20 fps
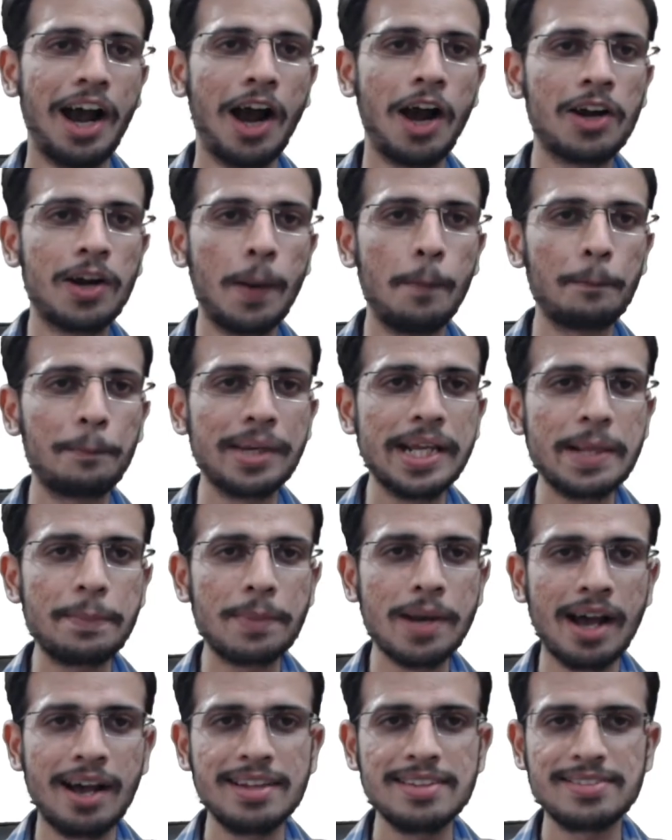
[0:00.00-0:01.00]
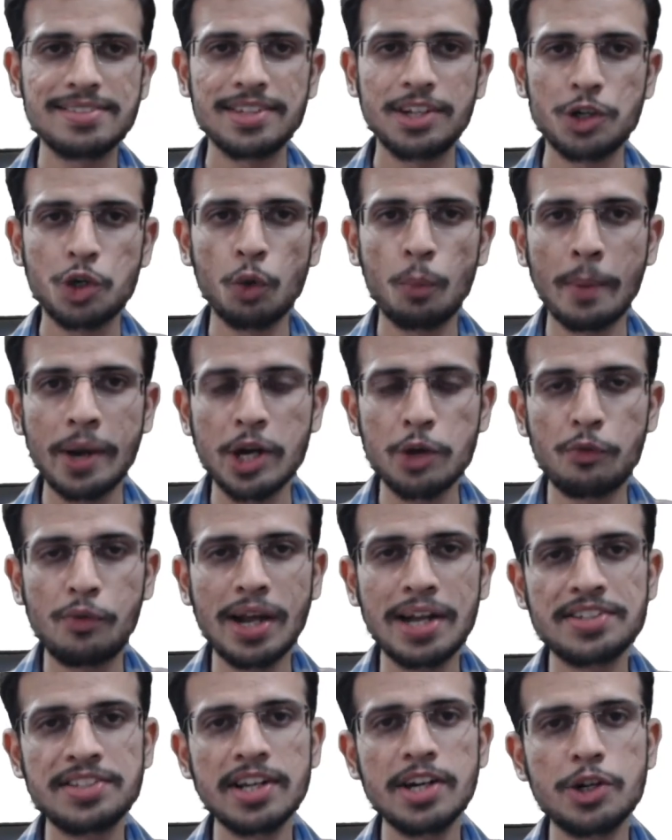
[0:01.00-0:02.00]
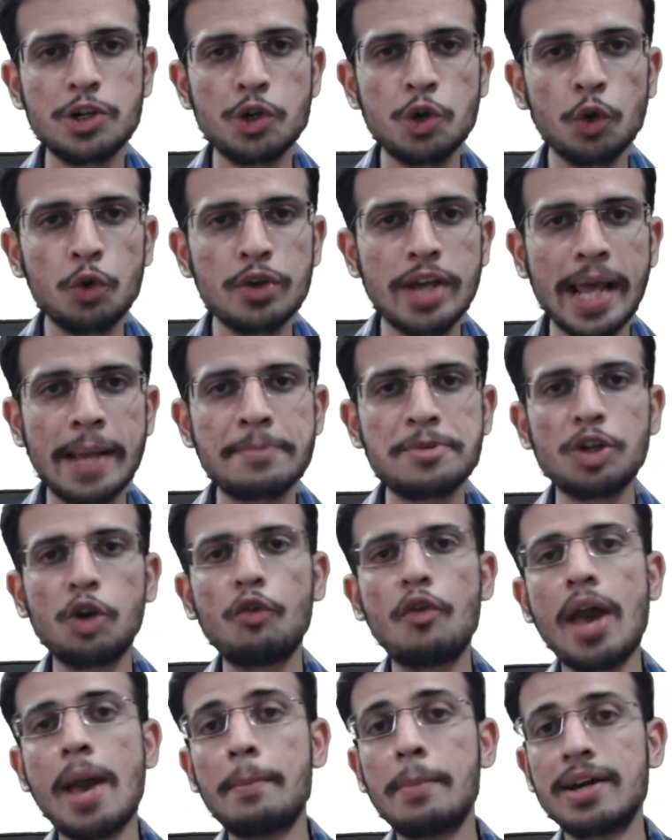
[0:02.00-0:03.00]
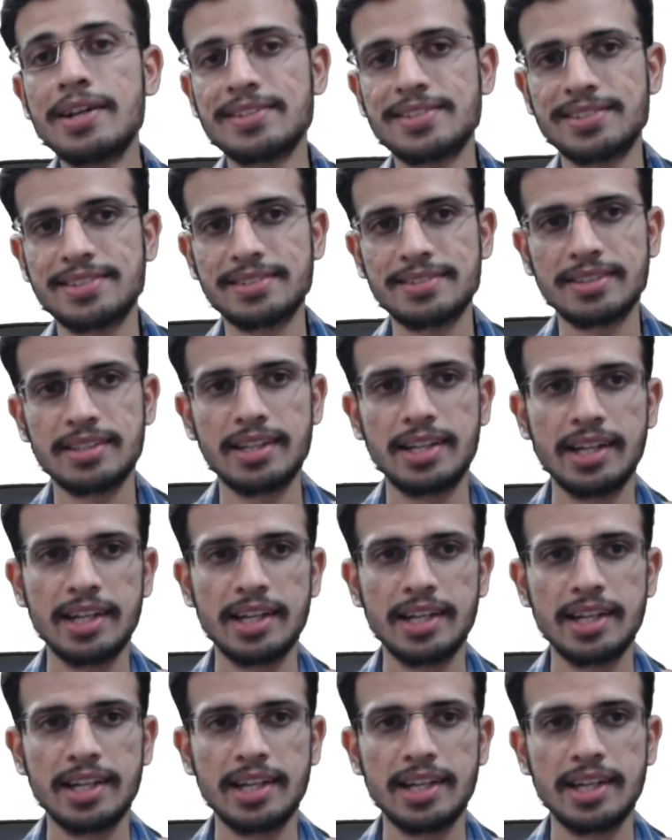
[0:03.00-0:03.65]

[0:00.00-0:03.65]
A company plans to manufacture 2 types of hammers,